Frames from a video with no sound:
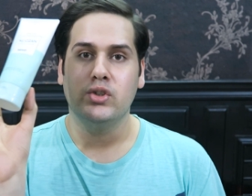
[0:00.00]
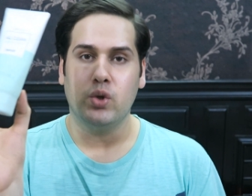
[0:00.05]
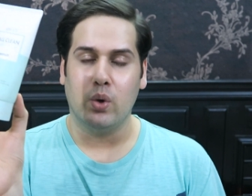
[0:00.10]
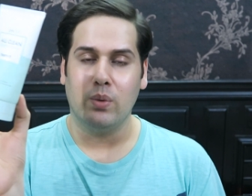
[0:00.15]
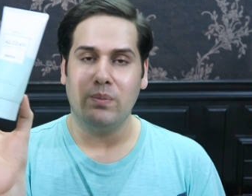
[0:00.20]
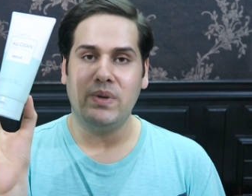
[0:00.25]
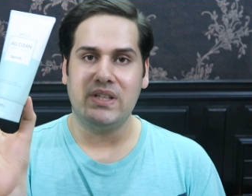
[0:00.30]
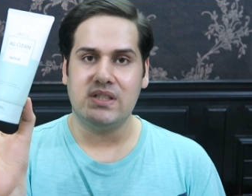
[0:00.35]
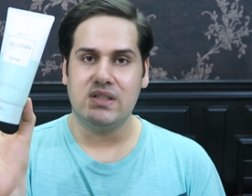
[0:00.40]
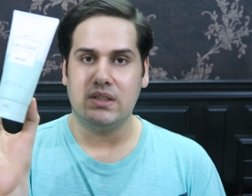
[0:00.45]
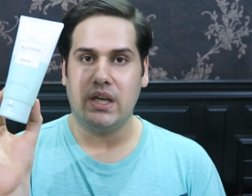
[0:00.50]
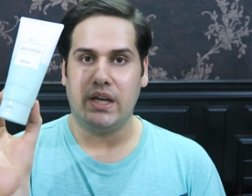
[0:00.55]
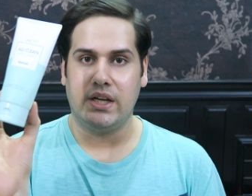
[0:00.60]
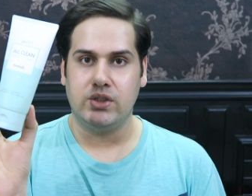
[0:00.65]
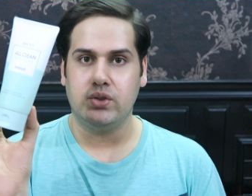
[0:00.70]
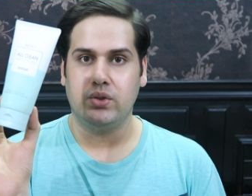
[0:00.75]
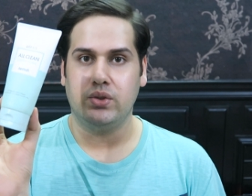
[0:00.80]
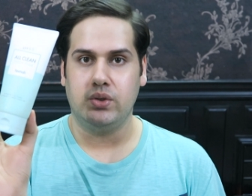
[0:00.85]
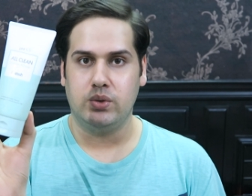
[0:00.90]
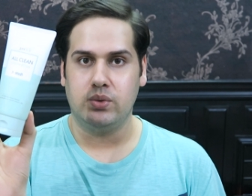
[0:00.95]
Don't be
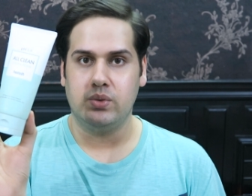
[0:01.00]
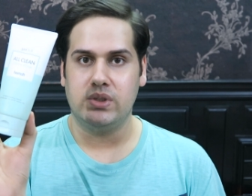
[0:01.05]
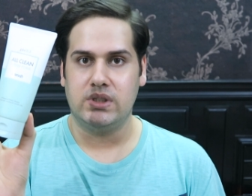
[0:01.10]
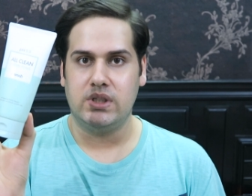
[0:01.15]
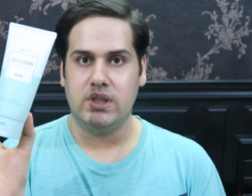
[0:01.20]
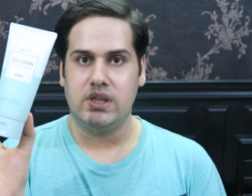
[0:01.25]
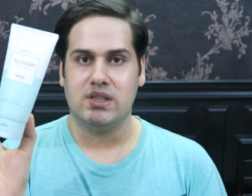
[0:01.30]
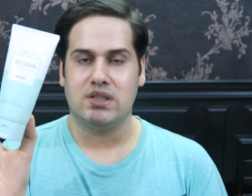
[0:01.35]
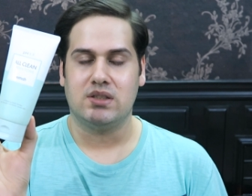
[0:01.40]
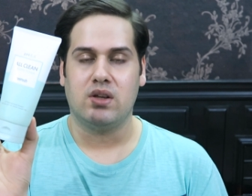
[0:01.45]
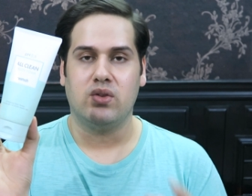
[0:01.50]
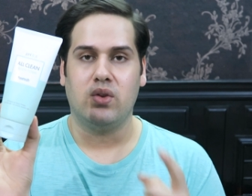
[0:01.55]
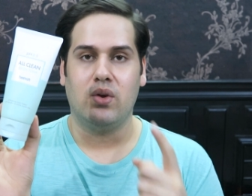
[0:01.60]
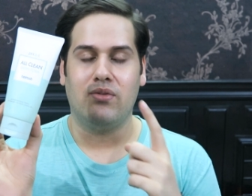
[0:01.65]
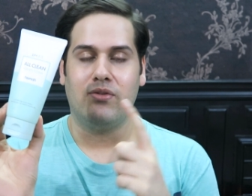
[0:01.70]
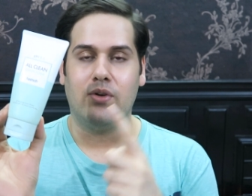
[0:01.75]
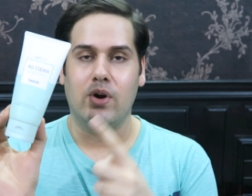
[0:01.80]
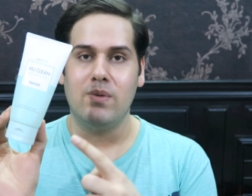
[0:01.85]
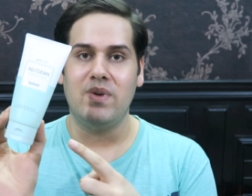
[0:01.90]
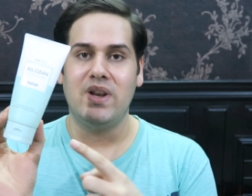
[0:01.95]
scared to use this.
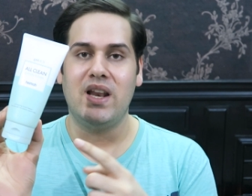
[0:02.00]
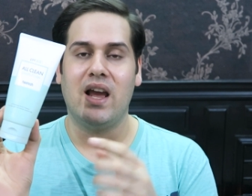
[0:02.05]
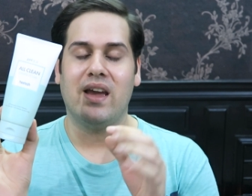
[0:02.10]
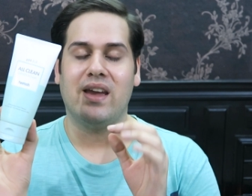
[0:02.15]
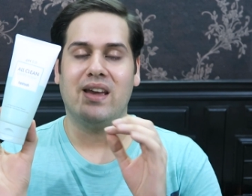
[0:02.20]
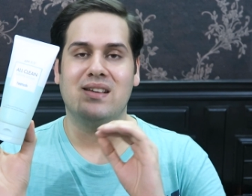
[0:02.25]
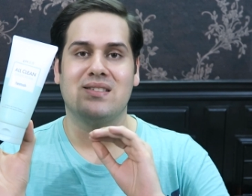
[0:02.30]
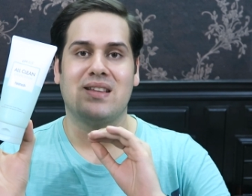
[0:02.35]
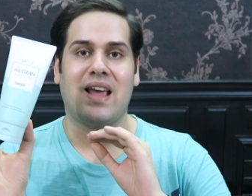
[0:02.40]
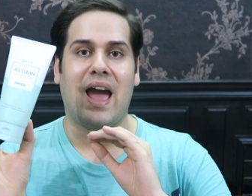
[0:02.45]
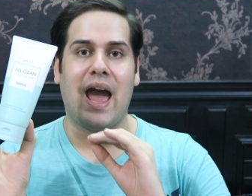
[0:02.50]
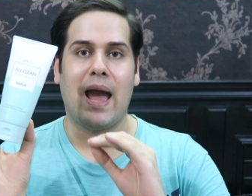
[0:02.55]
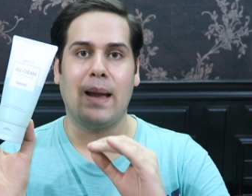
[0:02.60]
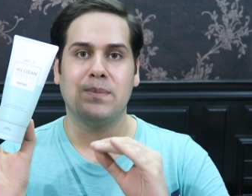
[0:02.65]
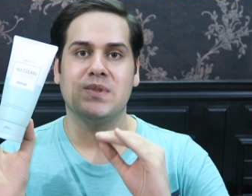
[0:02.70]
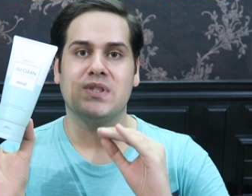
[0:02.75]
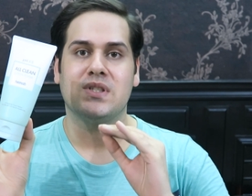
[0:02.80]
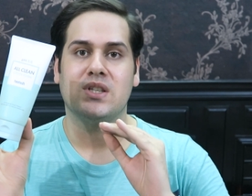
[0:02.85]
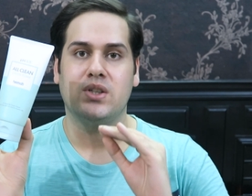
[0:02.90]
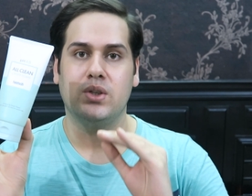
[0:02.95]
The formula is
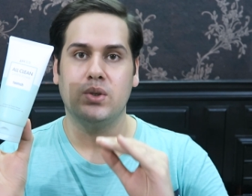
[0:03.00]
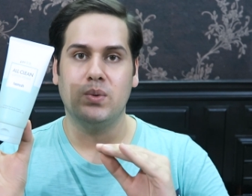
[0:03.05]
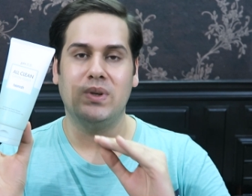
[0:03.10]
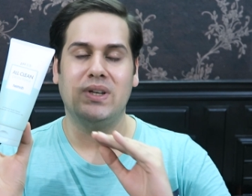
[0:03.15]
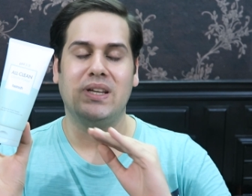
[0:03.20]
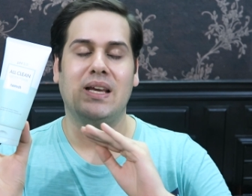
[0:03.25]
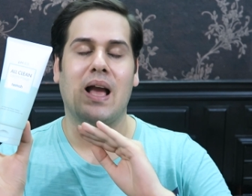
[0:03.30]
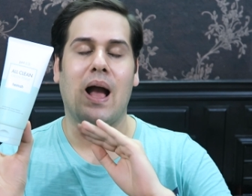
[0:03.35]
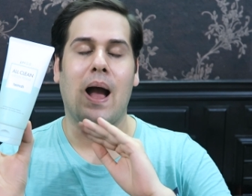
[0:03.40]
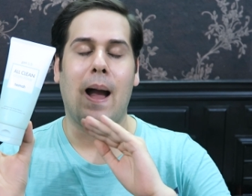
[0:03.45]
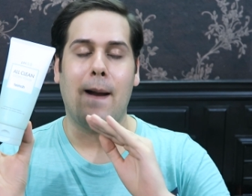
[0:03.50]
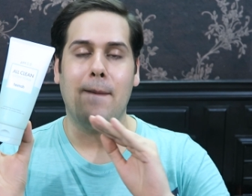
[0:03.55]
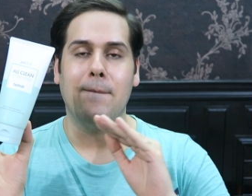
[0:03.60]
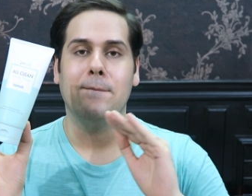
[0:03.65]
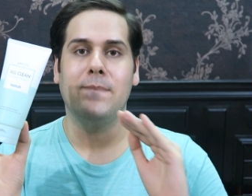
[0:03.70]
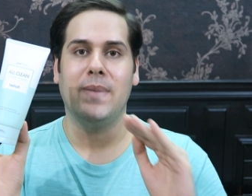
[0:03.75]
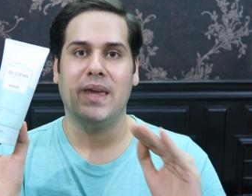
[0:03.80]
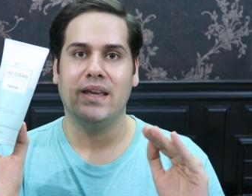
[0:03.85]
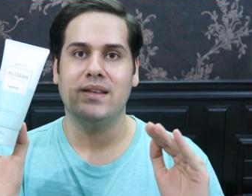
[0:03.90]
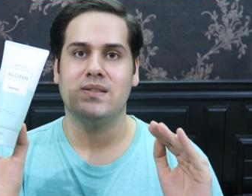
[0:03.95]
absolutely
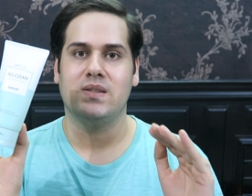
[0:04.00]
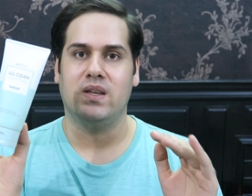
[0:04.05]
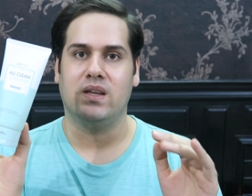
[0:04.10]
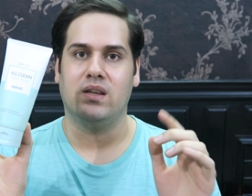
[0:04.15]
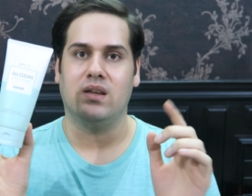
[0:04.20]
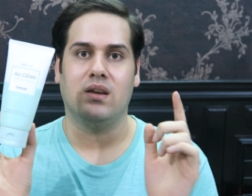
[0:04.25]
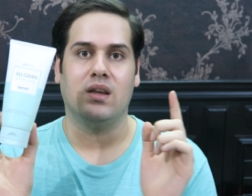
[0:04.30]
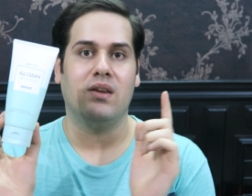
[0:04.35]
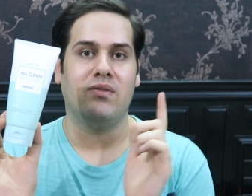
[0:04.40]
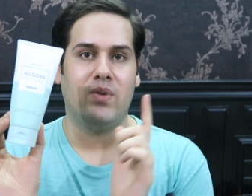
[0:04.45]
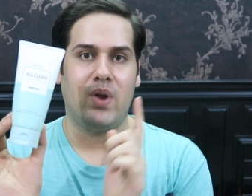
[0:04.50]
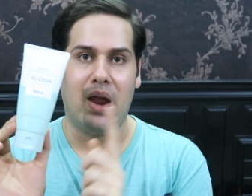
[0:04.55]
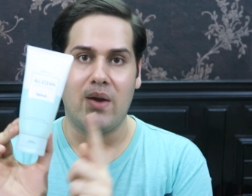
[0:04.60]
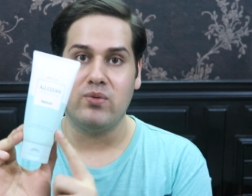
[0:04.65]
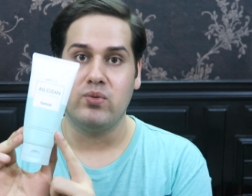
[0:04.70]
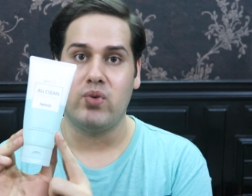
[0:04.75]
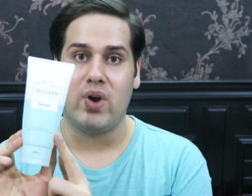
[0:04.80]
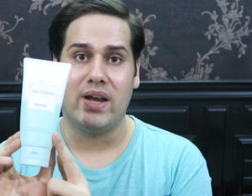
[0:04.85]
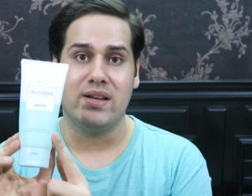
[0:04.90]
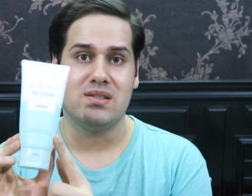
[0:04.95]
amazing. If you
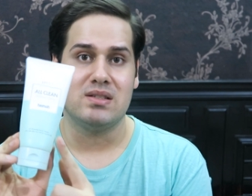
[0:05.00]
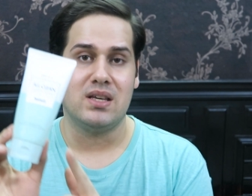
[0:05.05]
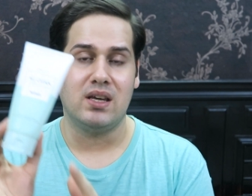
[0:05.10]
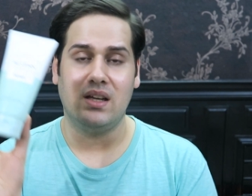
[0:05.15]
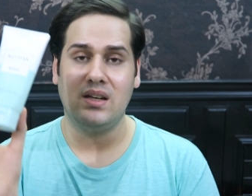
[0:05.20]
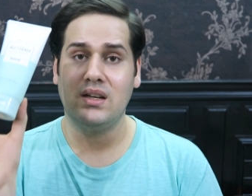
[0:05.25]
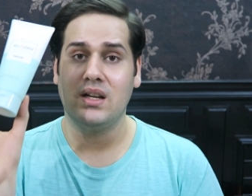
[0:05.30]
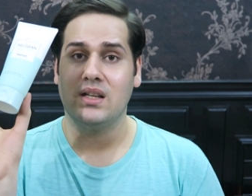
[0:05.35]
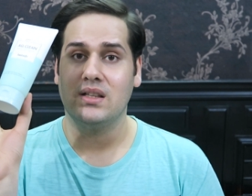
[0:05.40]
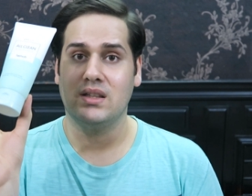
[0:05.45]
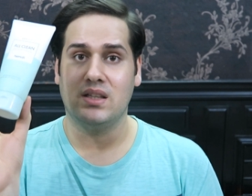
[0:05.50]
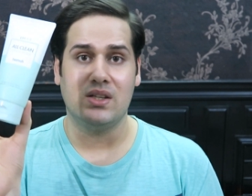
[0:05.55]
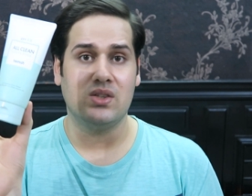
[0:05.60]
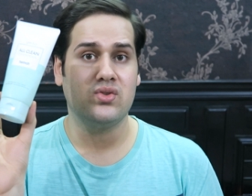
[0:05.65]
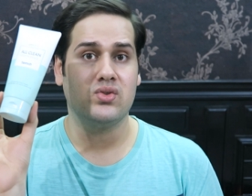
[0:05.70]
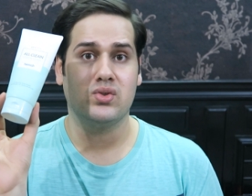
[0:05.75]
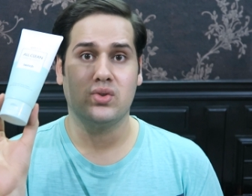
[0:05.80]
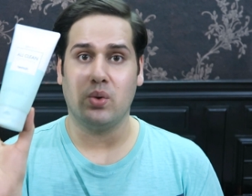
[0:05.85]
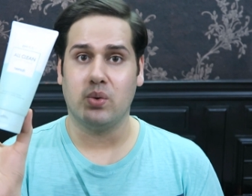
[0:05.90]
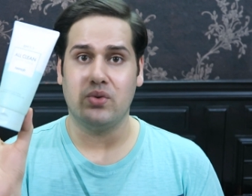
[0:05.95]
have dry skin,
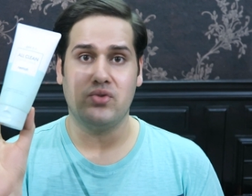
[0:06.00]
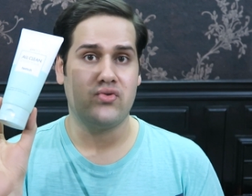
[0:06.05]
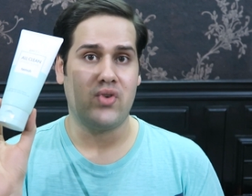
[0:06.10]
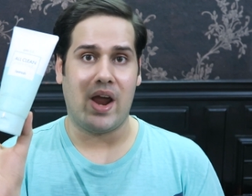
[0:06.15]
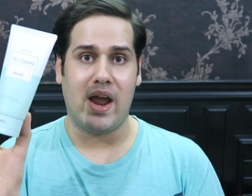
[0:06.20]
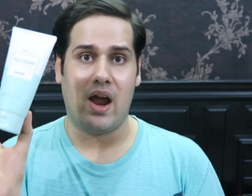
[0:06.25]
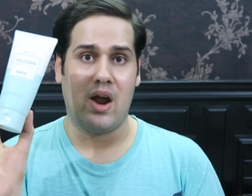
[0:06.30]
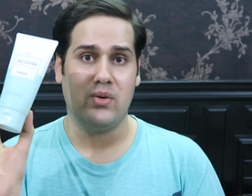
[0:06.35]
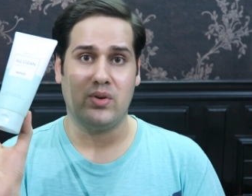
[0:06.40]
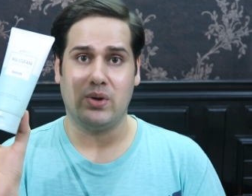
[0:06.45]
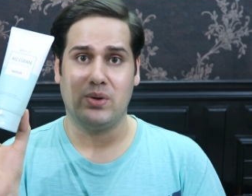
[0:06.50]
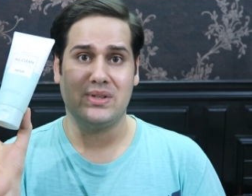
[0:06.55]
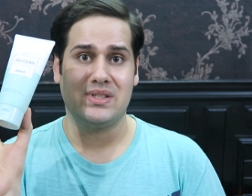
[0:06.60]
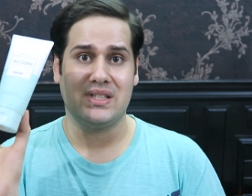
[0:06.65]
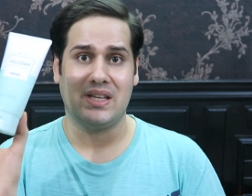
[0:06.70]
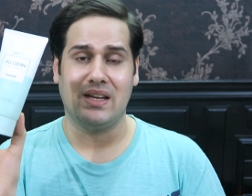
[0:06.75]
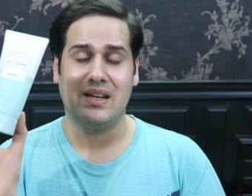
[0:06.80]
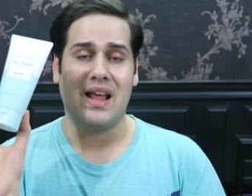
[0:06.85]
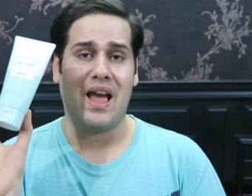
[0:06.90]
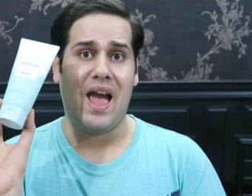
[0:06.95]
this don't dry out your
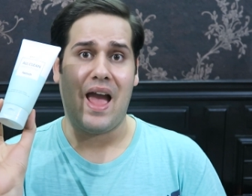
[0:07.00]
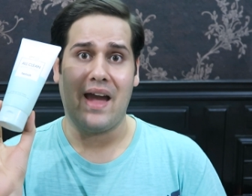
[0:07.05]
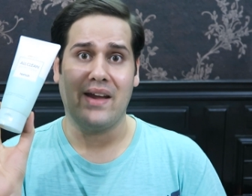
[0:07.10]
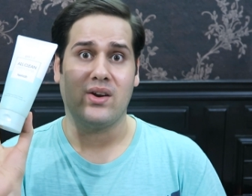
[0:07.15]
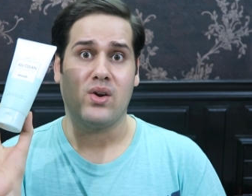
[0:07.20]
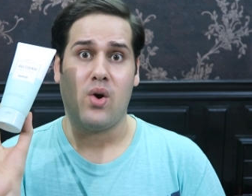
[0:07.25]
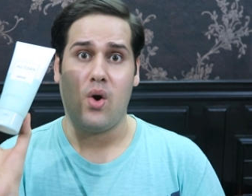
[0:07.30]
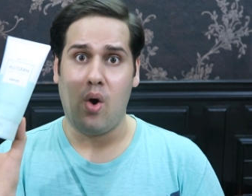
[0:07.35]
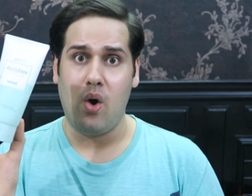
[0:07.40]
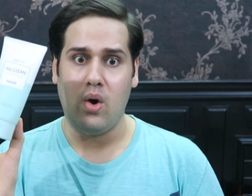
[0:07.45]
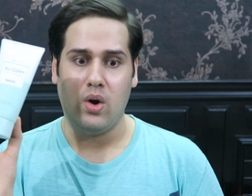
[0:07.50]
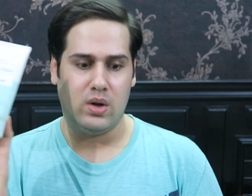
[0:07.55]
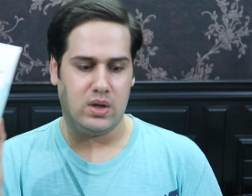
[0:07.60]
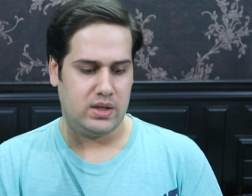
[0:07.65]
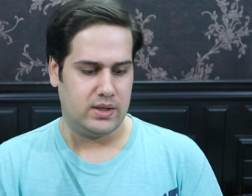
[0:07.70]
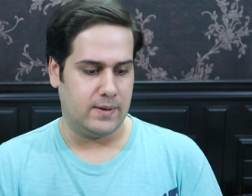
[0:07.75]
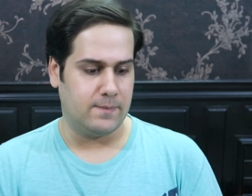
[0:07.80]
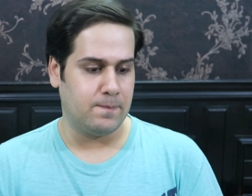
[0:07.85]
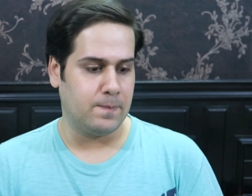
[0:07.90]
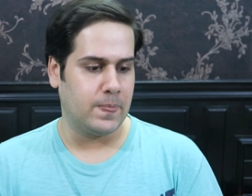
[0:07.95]
skin at
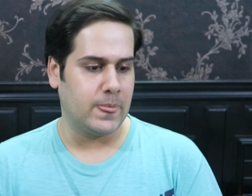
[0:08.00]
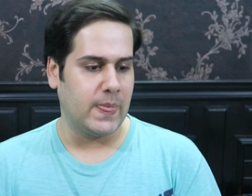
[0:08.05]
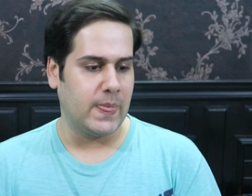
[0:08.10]
all.